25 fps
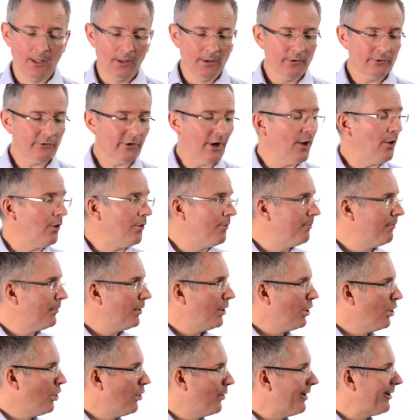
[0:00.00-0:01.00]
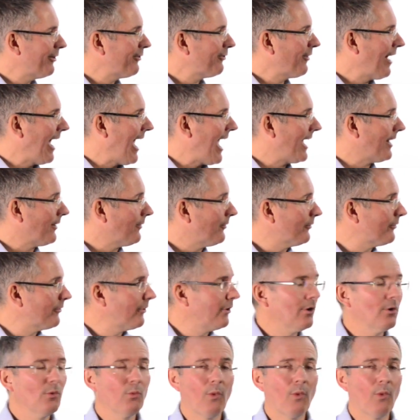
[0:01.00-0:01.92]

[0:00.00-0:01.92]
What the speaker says: So, who are its fans?